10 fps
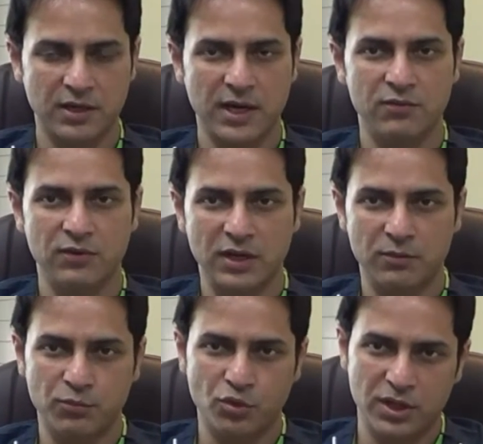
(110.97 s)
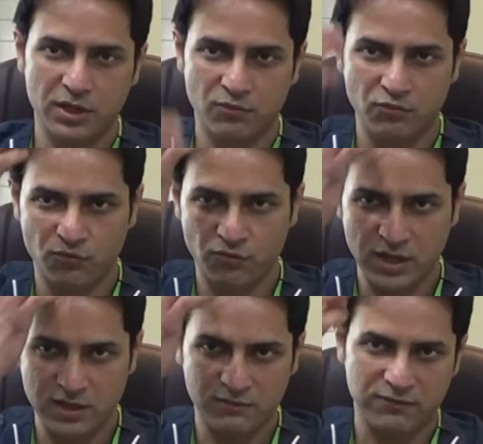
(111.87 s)
and we put it
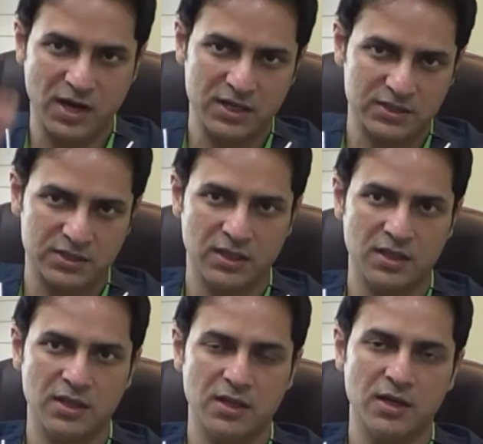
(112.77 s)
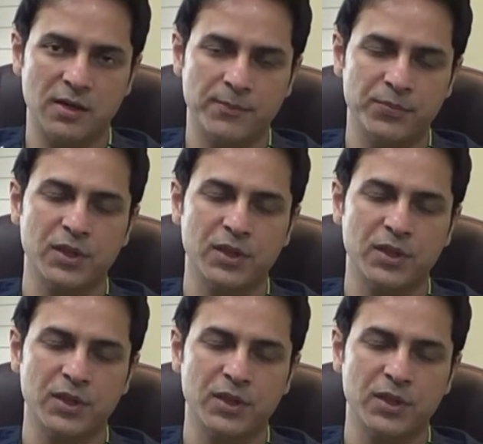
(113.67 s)
very fast in the